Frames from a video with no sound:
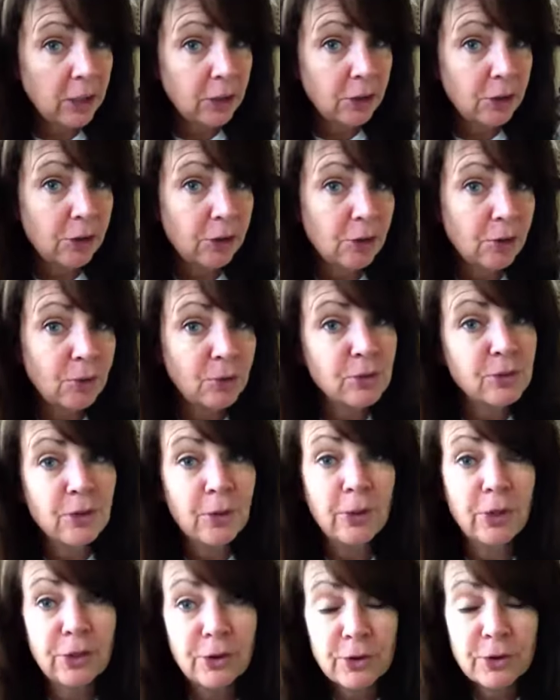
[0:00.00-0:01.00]
you.
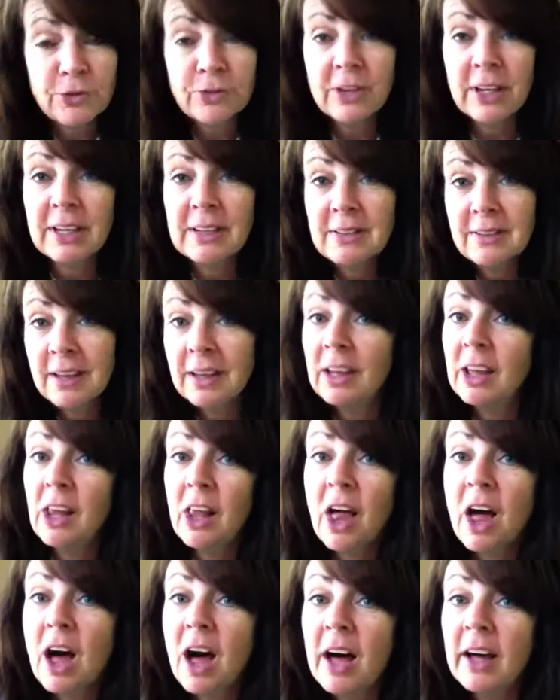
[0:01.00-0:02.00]
So Thursday at 10
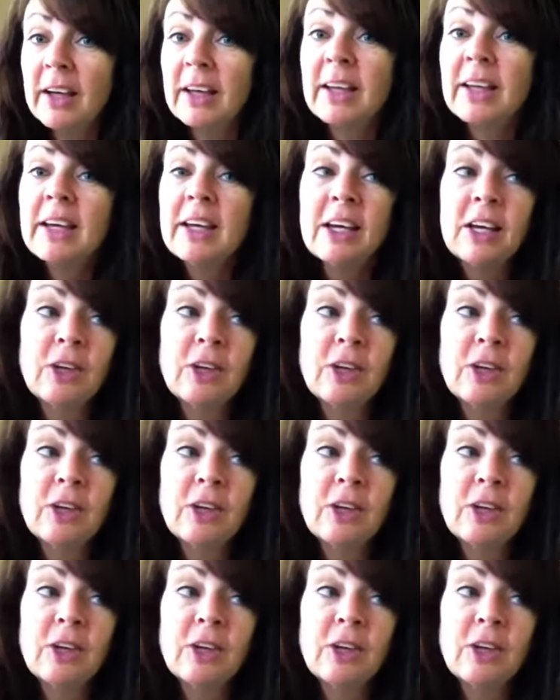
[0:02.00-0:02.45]
o'clock,